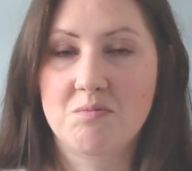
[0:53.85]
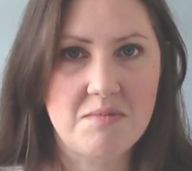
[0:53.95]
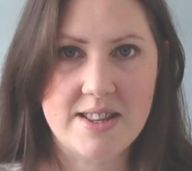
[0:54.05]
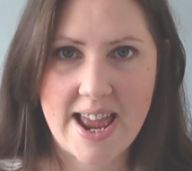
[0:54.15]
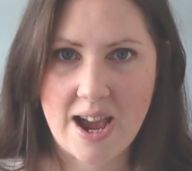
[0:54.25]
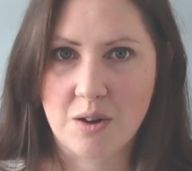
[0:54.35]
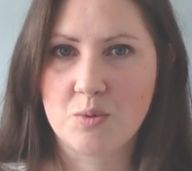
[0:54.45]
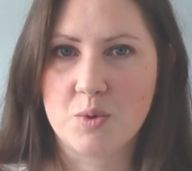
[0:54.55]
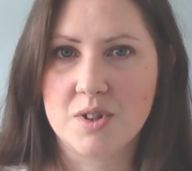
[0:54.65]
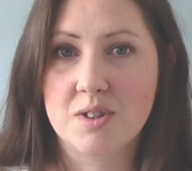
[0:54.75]
now
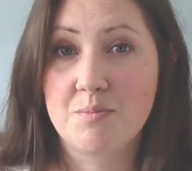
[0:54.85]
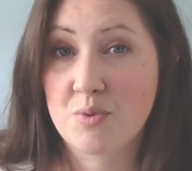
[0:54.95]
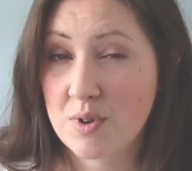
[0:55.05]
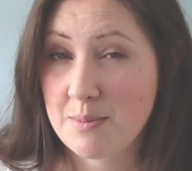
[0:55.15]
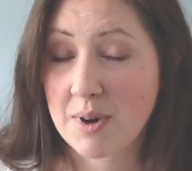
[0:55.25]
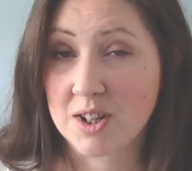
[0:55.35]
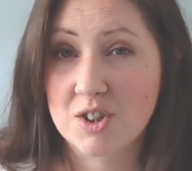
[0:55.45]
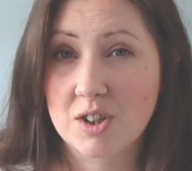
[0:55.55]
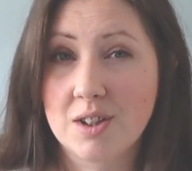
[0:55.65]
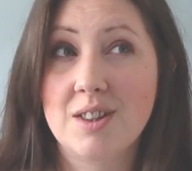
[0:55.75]
was pretty
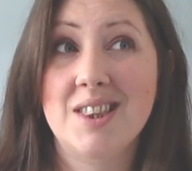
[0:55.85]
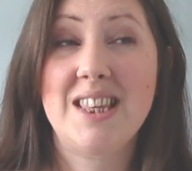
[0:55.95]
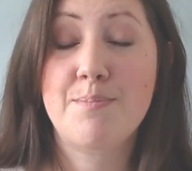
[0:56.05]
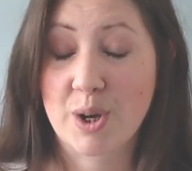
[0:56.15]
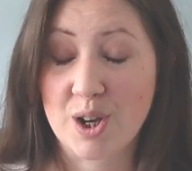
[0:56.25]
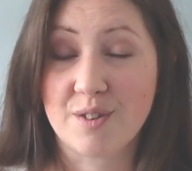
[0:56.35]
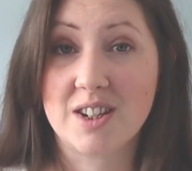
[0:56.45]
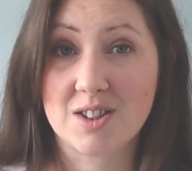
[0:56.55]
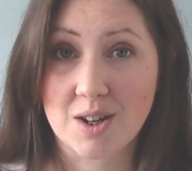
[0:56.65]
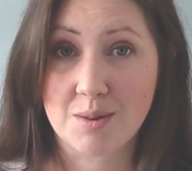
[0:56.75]
much the
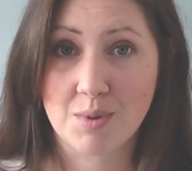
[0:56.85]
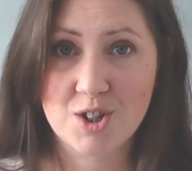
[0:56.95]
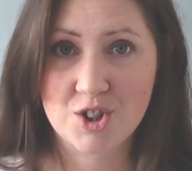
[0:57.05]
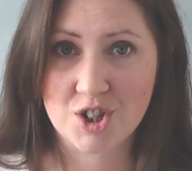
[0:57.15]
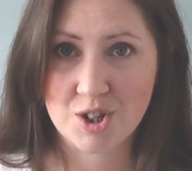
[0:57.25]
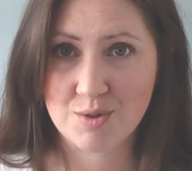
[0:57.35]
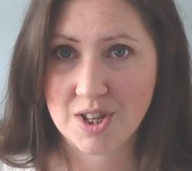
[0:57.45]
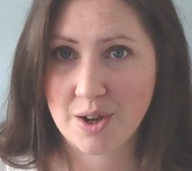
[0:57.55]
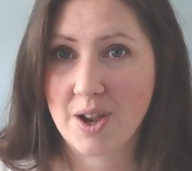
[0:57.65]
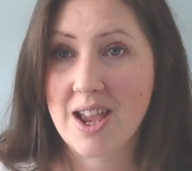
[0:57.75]
perfect time to do
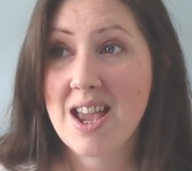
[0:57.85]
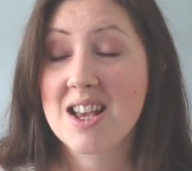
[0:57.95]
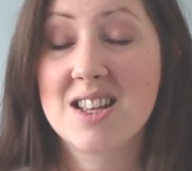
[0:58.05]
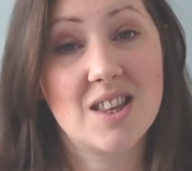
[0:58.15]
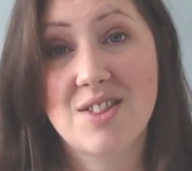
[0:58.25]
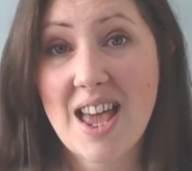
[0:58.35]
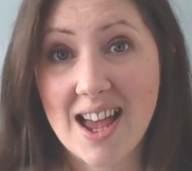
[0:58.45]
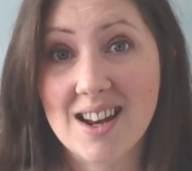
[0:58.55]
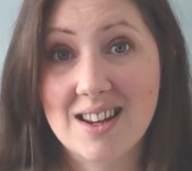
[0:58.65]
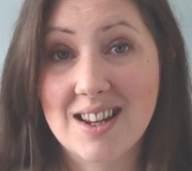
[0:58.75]
so. So
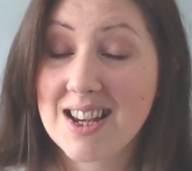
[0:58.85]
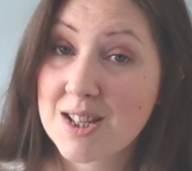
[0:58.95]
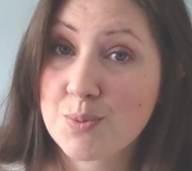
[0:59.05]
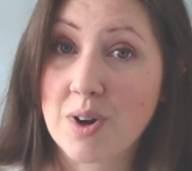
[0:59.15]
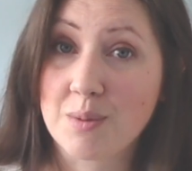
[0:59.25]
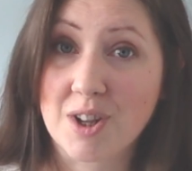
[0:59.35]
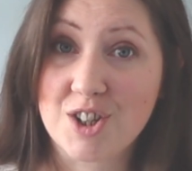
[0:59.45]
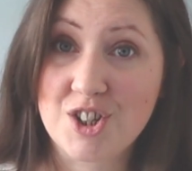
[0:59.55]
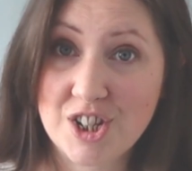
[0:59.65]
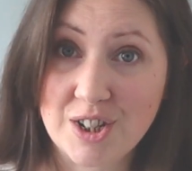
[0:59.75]
that is what I'm going to
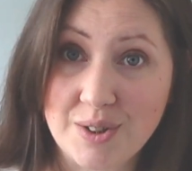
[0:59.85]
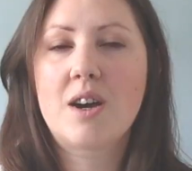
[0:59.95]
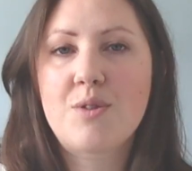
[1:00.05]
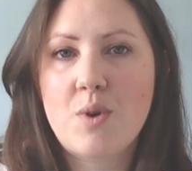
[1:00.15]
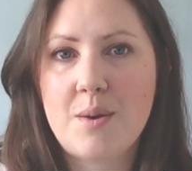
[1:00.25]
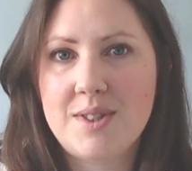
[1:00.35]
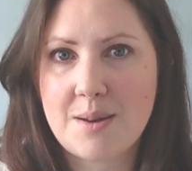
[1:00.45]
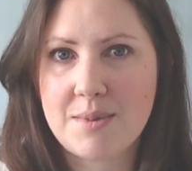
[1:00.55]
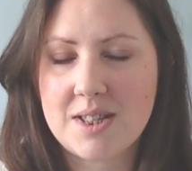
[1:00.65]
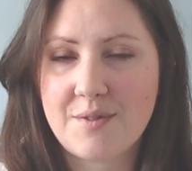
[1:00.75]
do. I thought I would
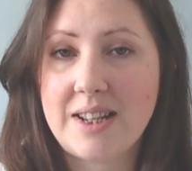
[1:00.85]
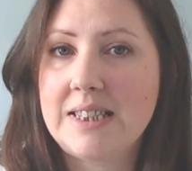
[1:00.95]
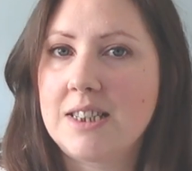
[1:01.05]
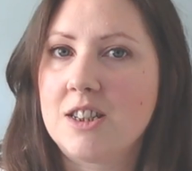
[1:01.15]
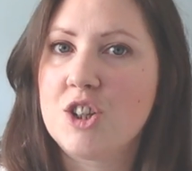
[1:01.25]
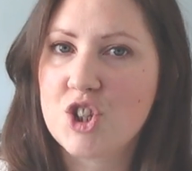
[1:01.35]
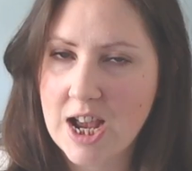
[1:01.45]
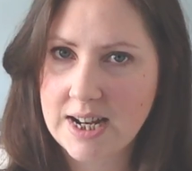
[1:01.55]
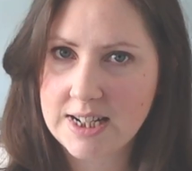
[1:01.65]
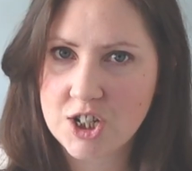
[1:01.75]
set myself a little
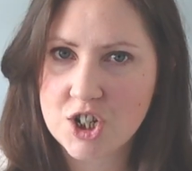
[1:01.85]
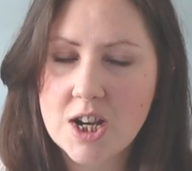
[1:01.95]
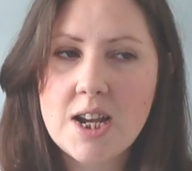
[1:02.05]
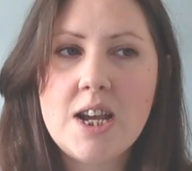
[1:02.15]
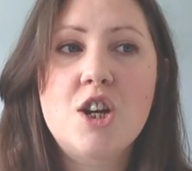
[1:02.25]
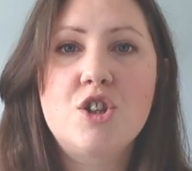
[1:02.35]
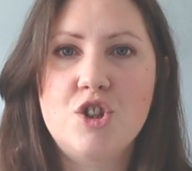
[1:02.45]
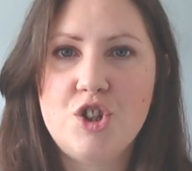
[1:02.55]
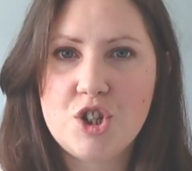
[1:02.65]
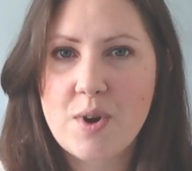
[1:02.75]
challenge
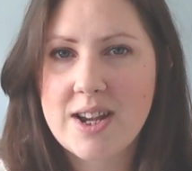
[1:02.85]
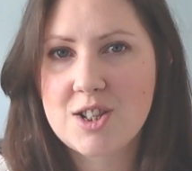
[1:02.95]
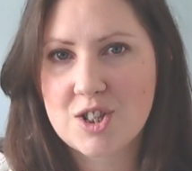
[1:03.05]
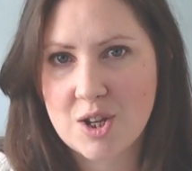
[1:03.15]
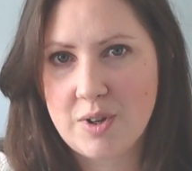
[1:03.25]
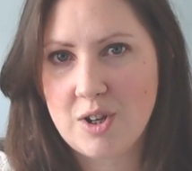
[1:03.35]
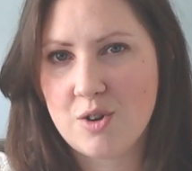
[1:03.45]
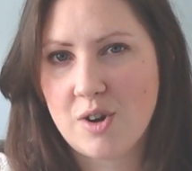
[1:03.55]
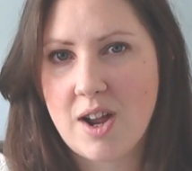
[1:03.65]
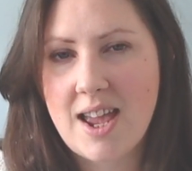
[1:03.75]
to do a sew along